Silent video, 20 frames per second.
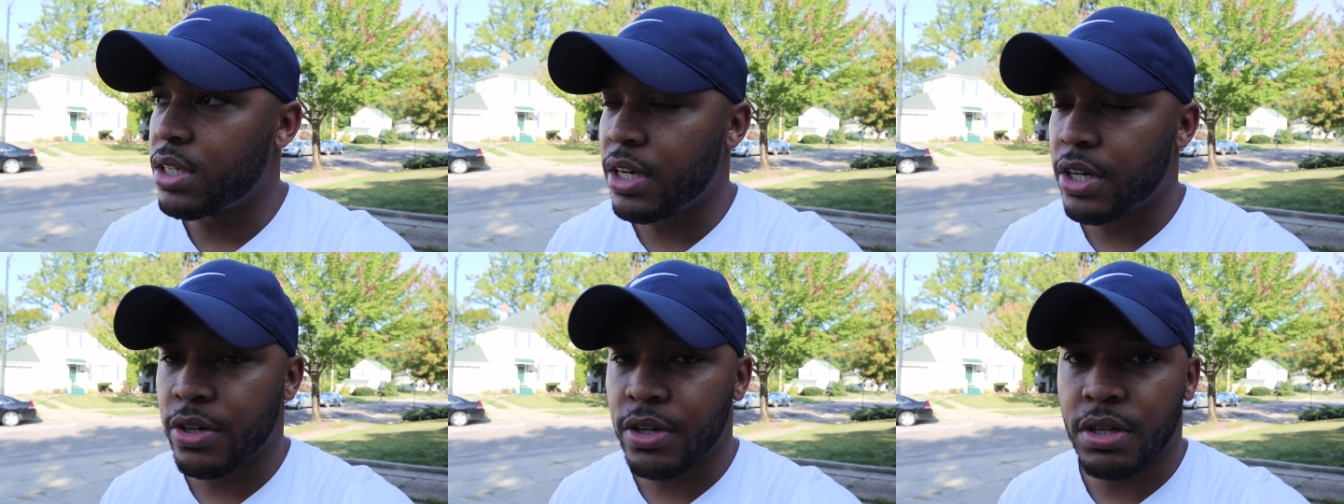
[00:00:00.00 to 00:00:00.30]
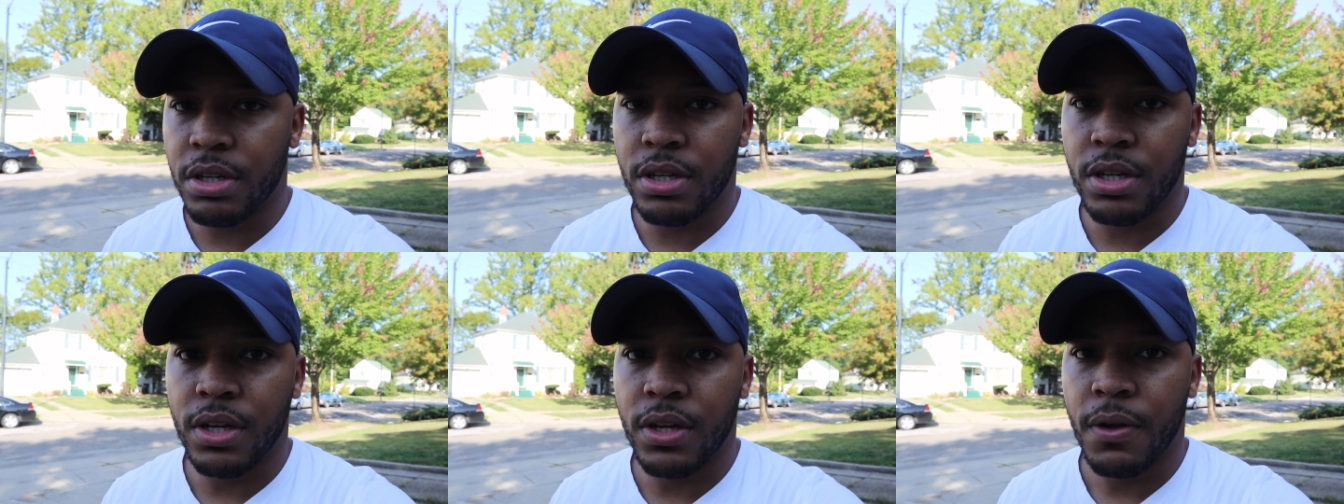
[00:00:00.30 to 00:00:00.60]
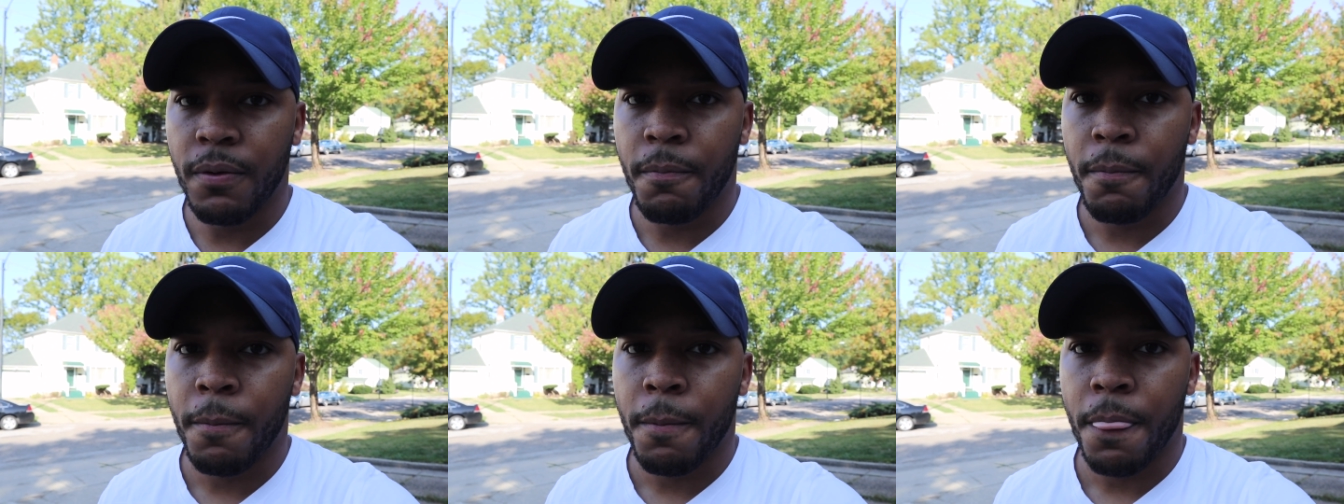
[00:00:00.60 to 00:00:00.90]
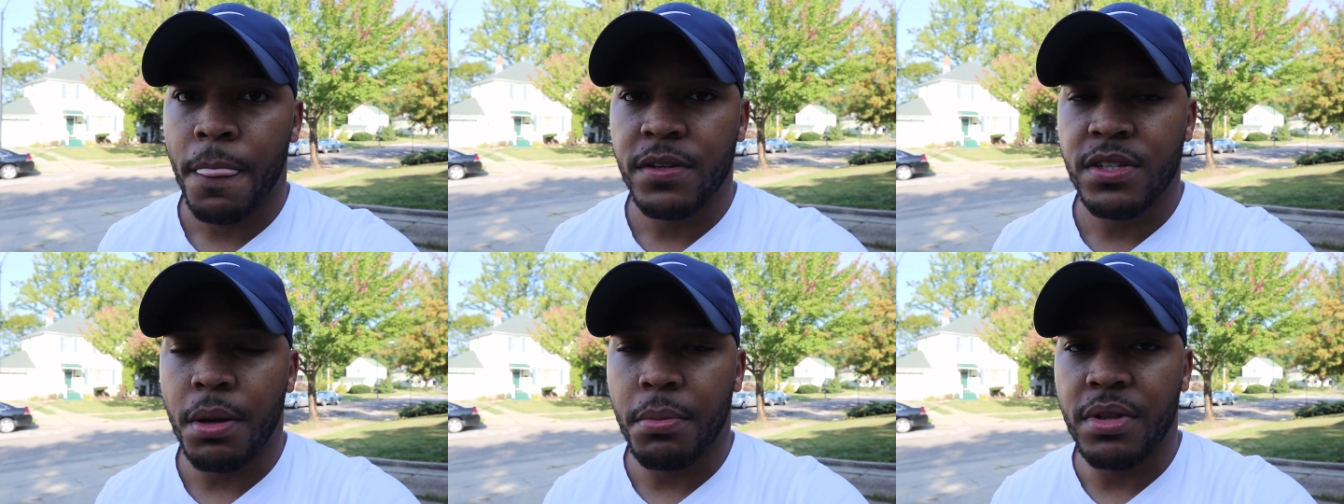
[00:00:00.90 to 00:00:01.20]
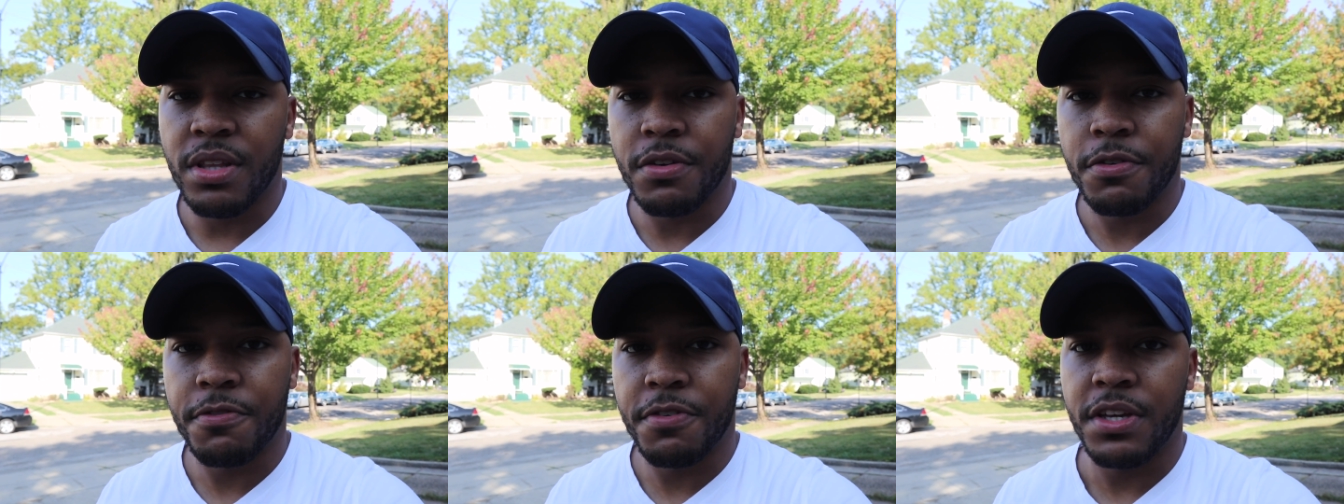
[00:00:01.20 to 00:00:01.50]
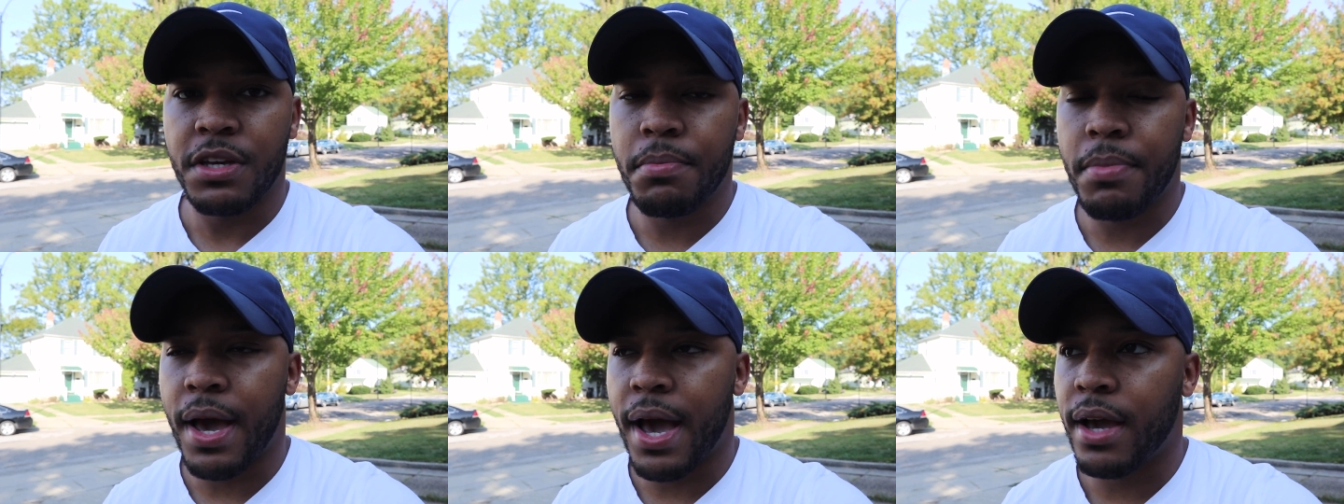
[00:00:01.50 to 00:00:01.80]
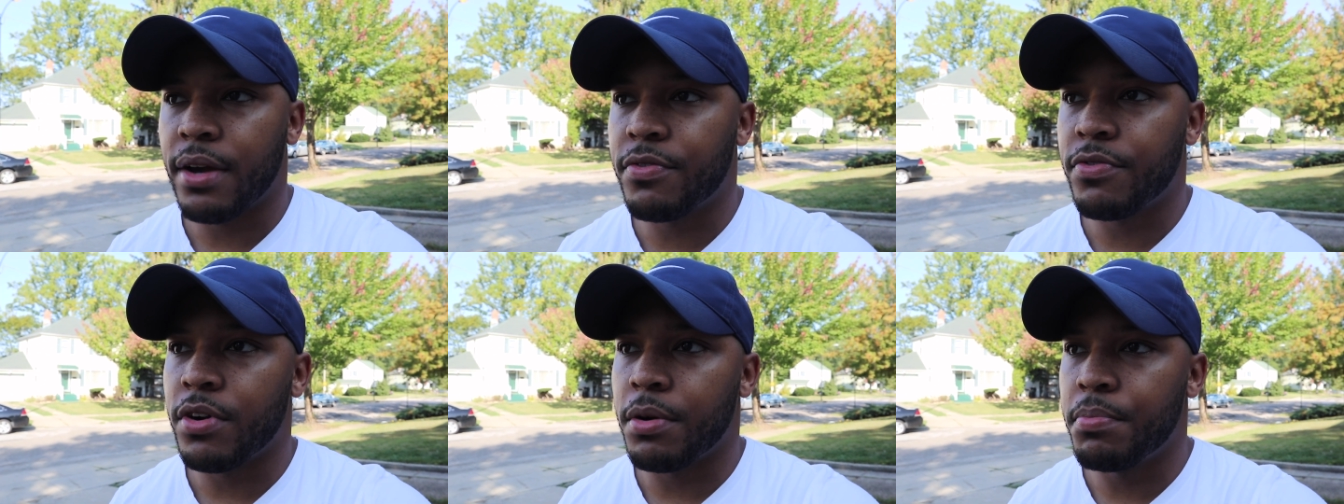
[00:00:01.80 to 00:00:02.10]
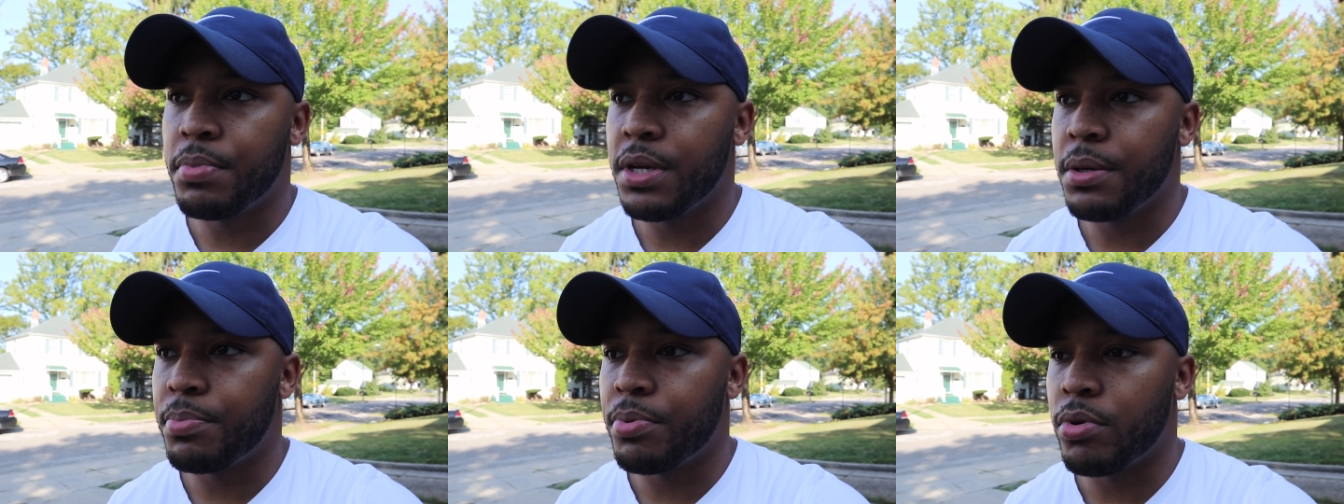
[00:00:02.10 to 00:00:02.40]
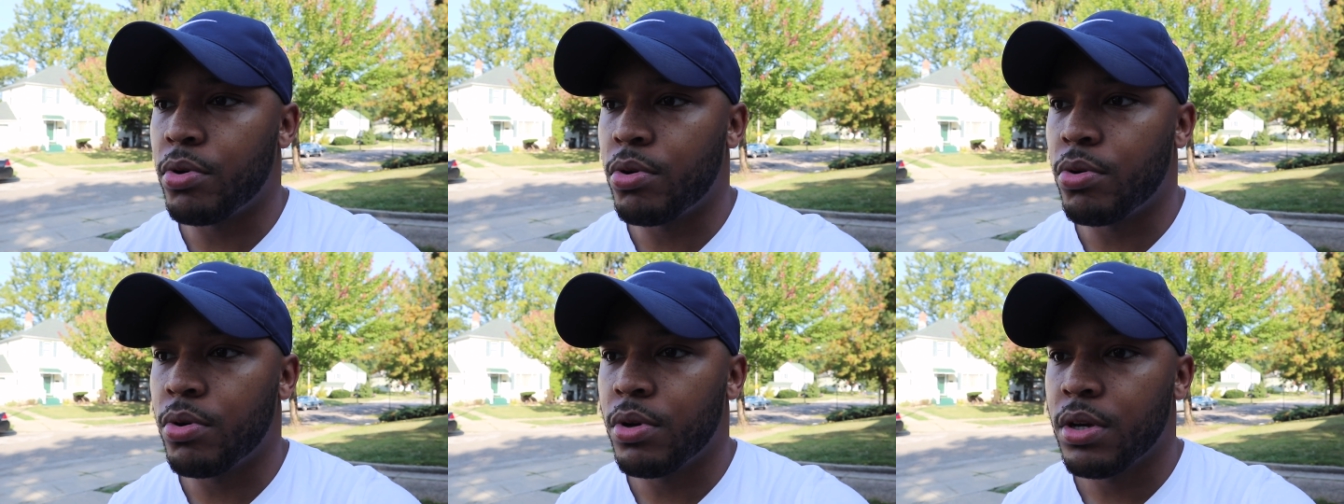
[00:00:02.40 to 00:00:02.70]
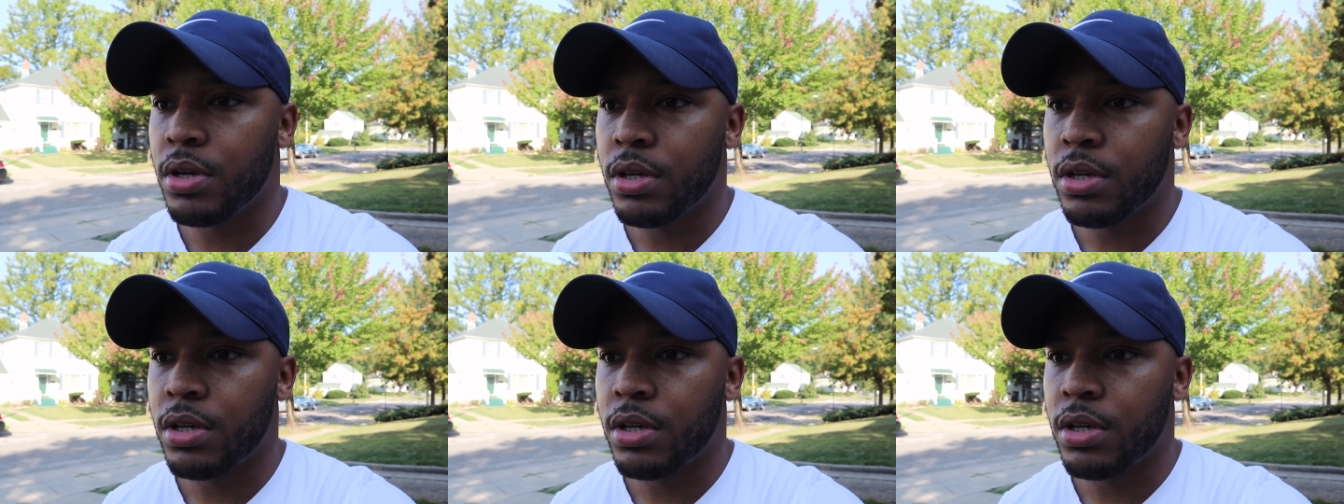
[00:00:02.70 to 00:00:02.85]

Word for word: hearing some of the feedback from people.